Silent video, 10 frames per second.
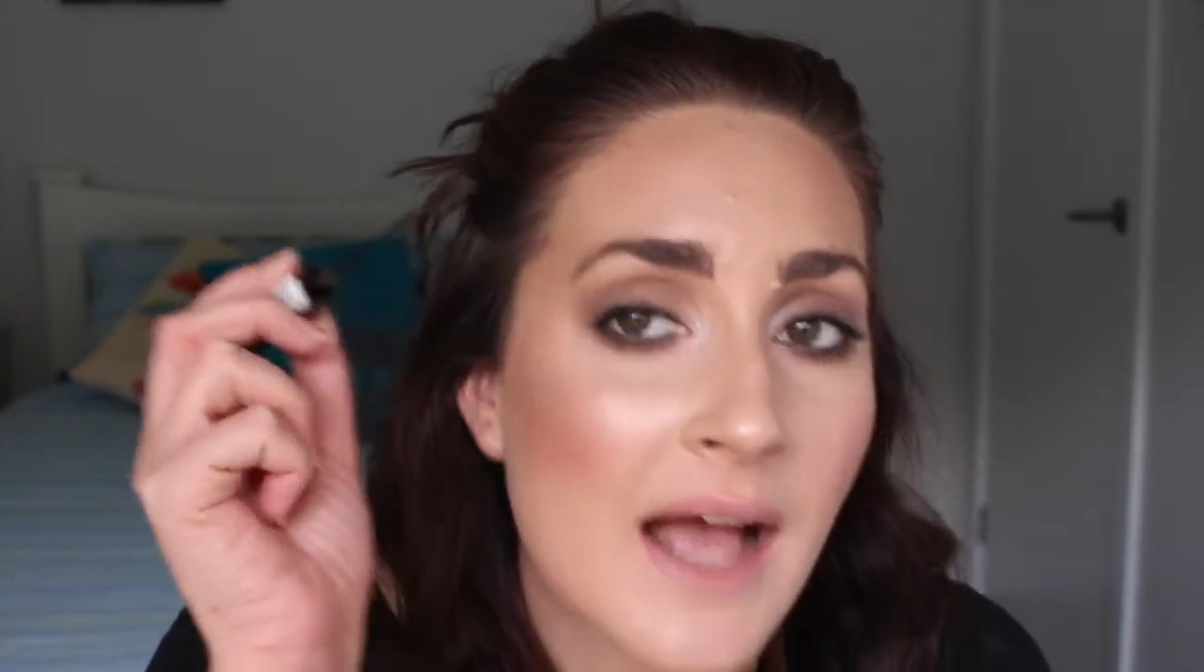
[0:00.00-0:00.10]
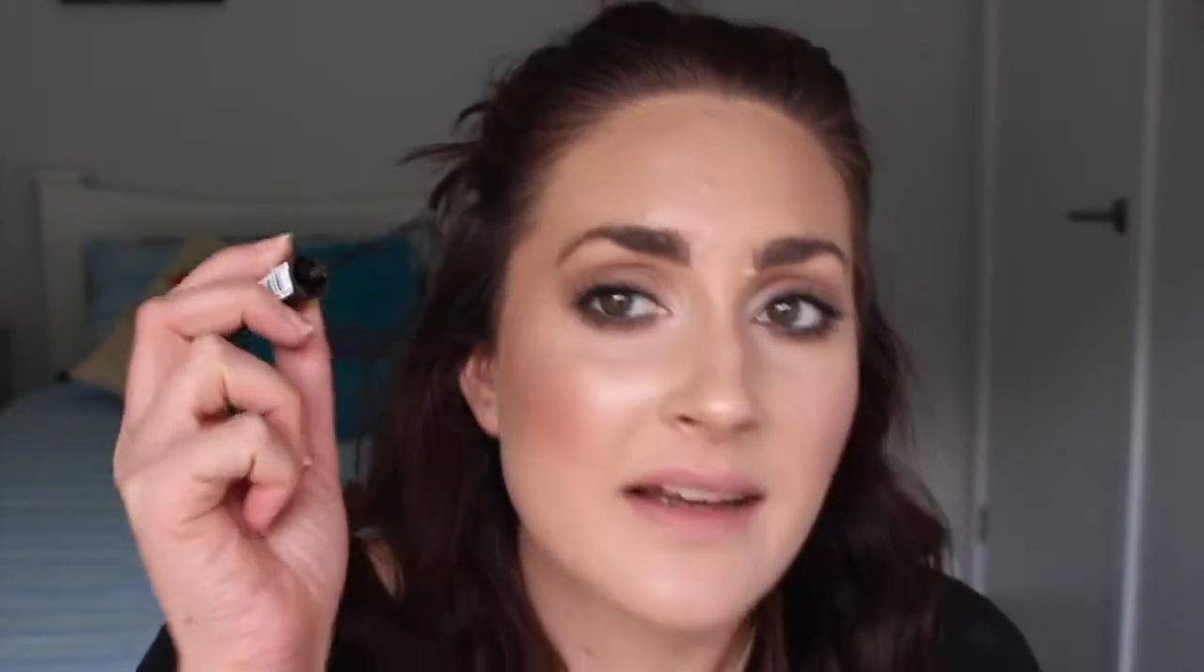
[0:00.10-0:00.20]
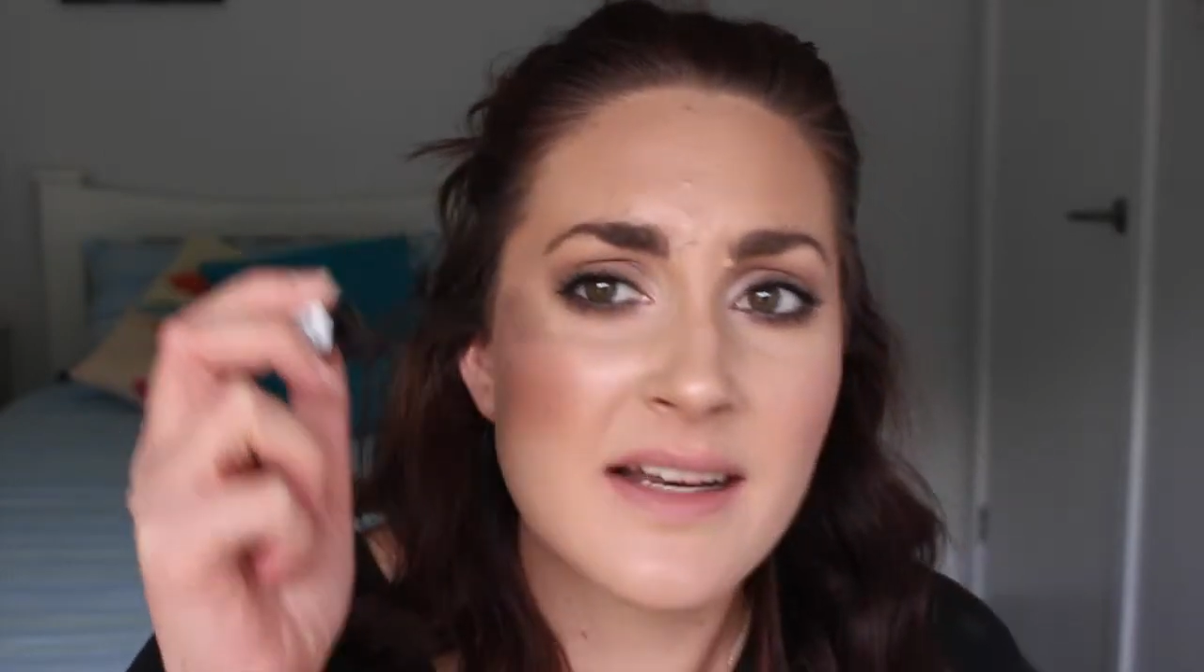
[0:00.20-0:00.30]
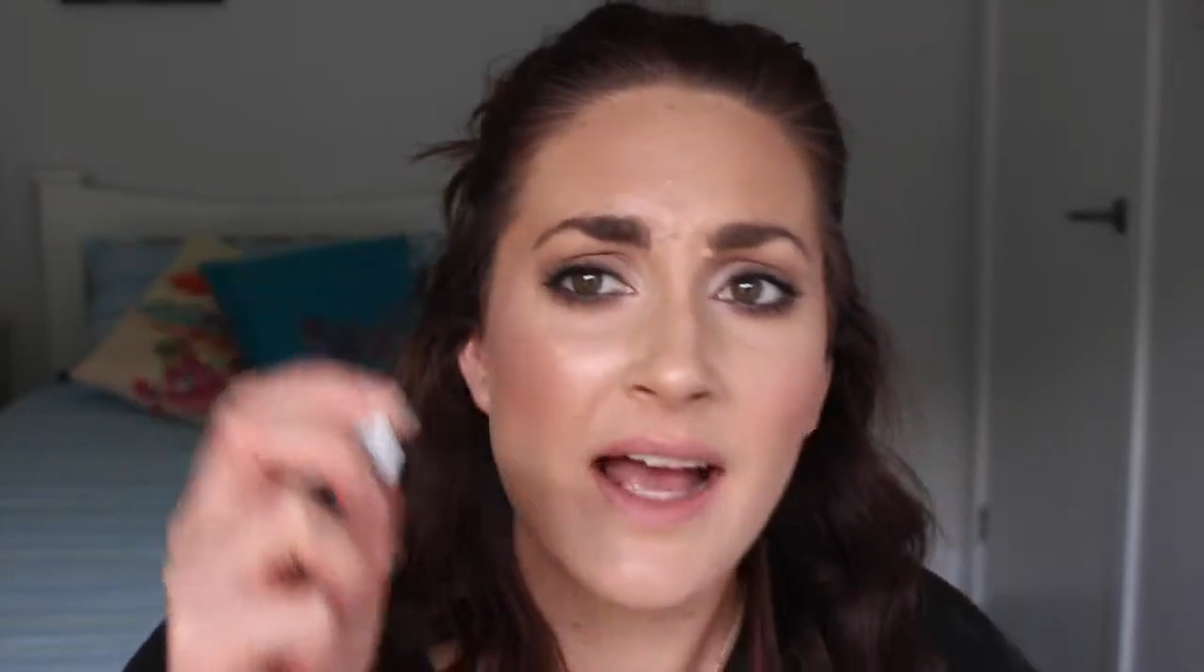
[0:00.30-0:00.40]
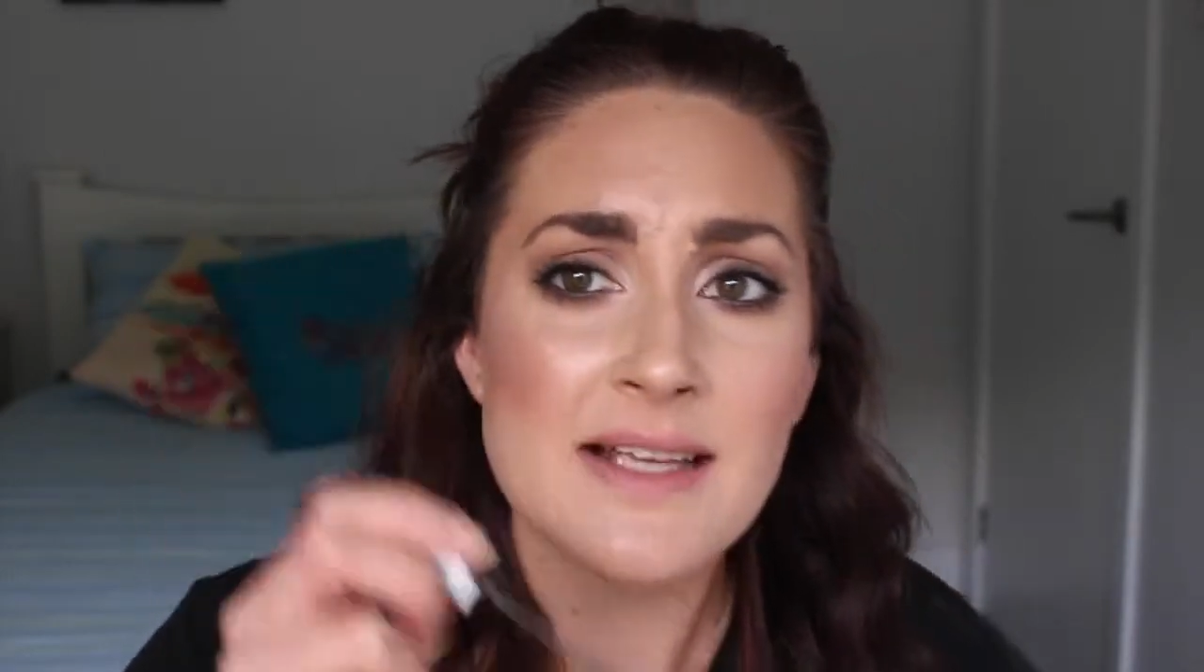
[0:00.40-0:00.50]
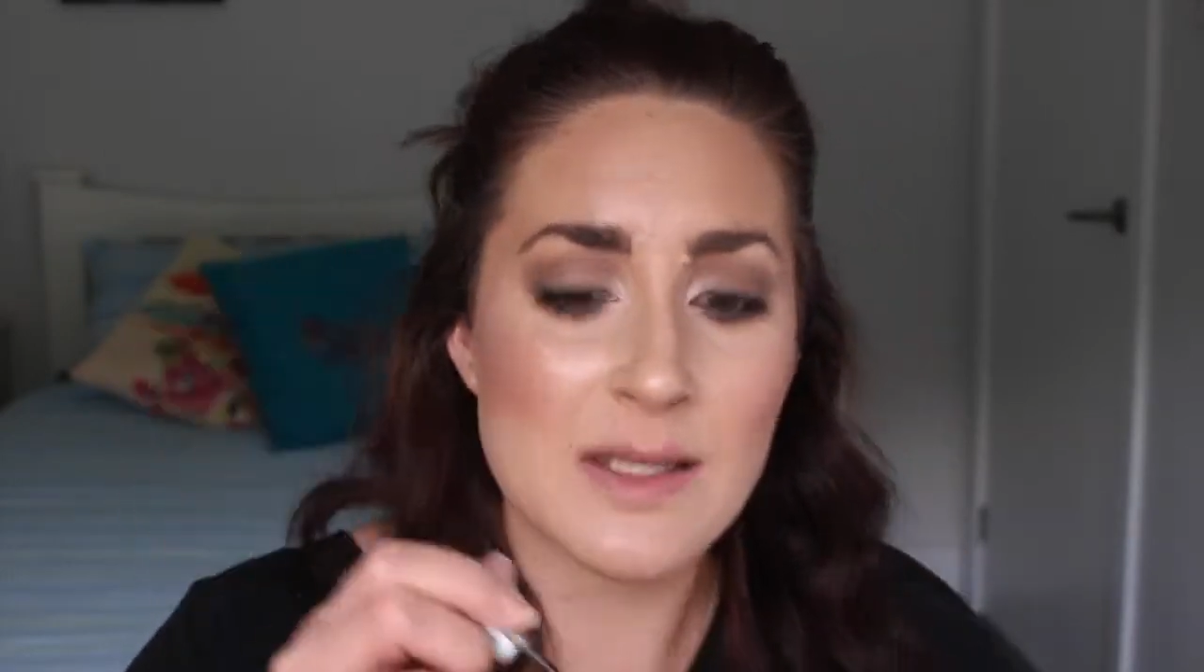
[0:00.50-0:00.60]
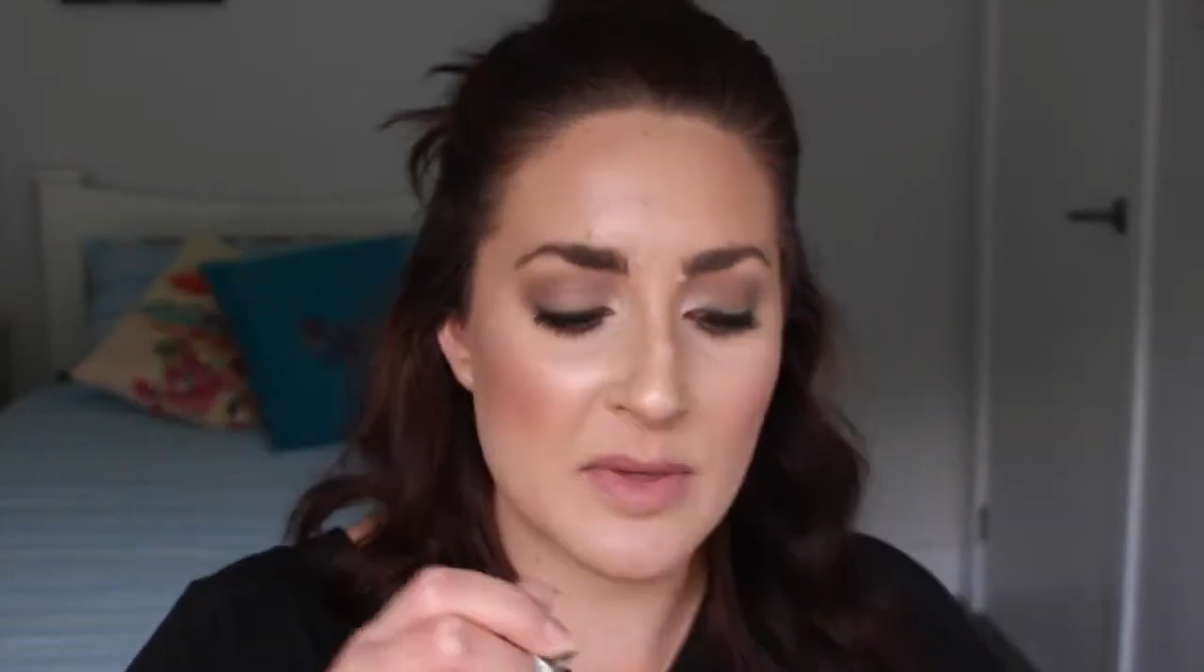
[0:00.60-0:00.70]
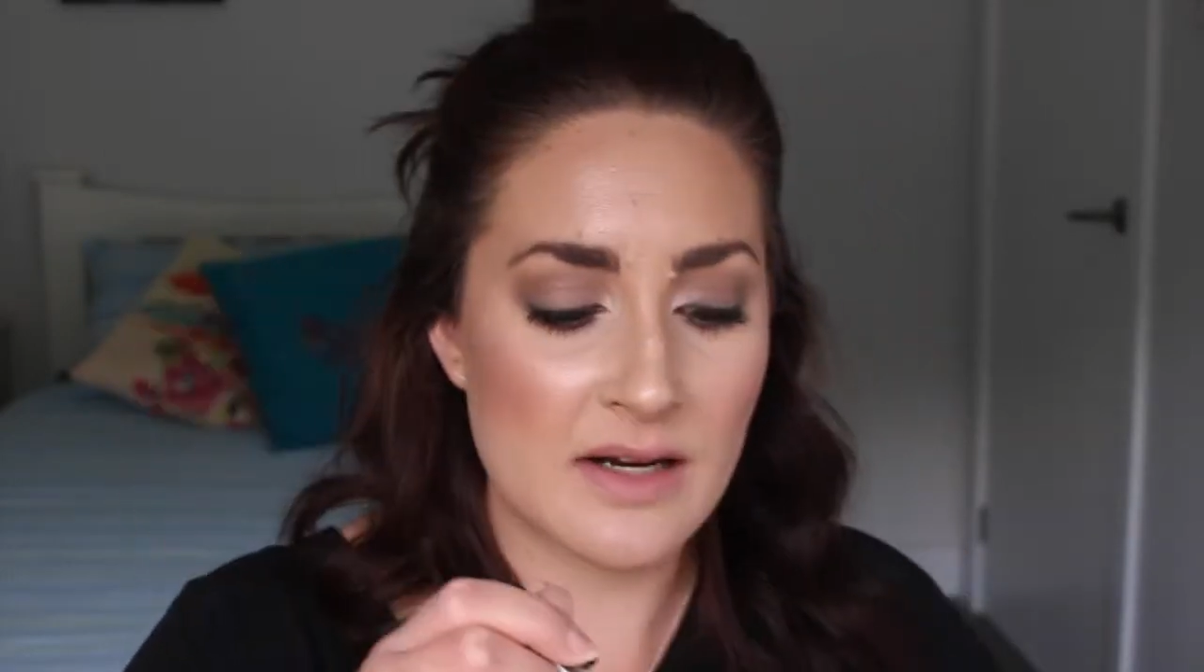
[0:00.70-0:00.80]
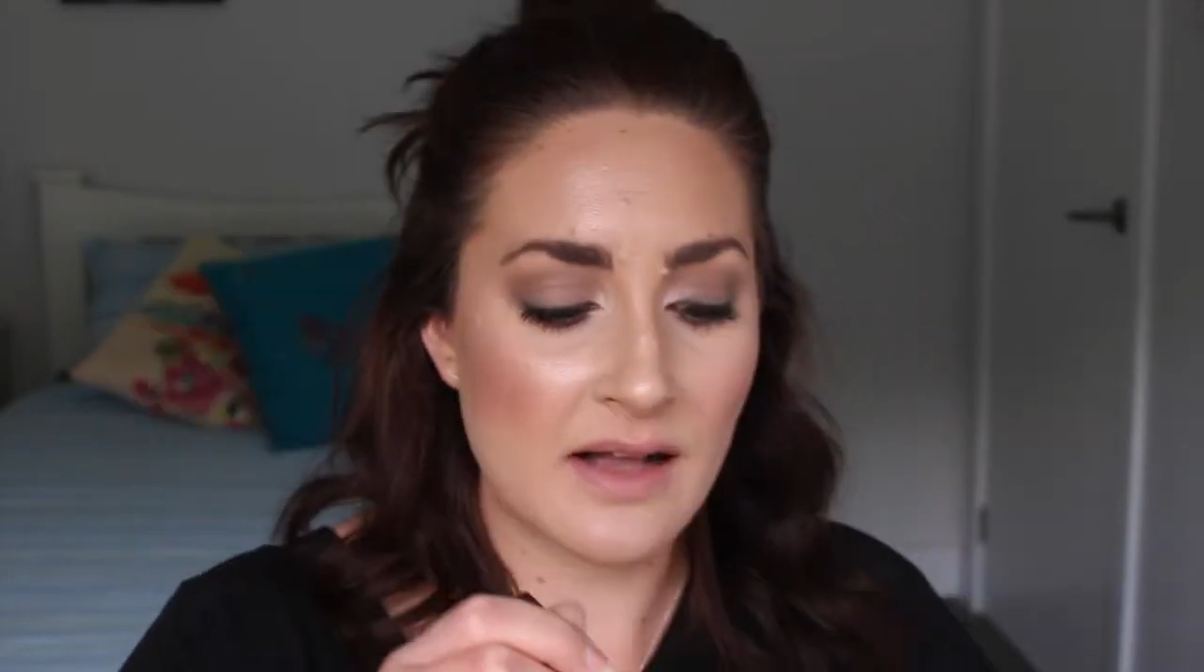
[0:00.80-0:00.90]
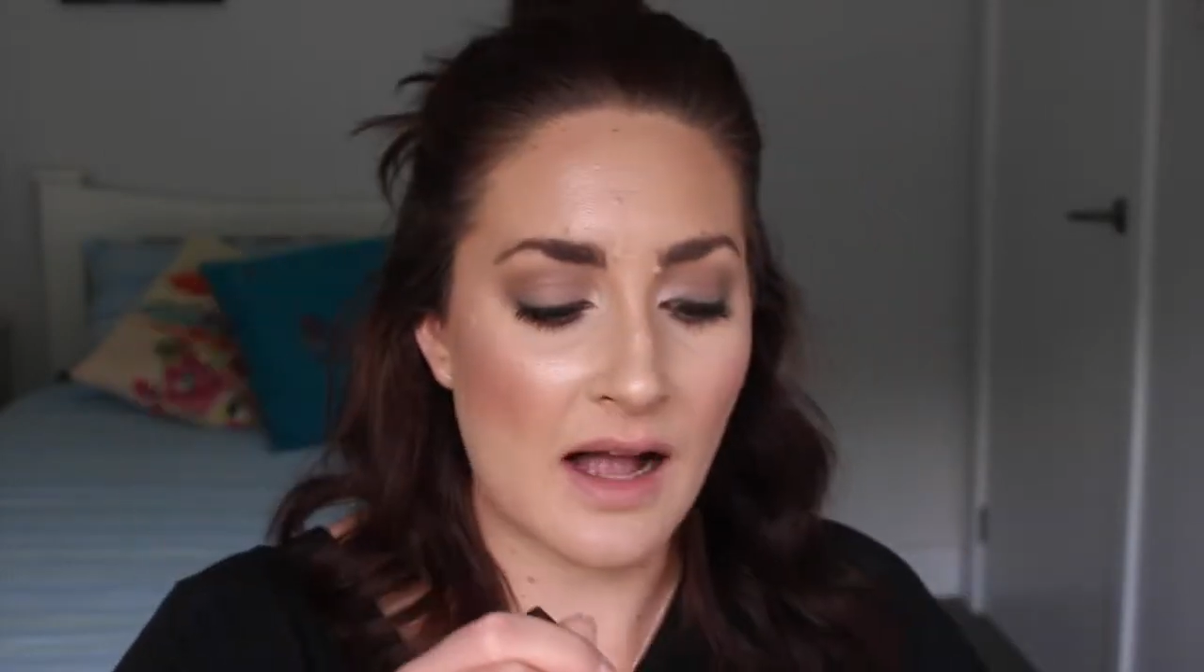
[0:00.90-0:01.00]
and it has a bit of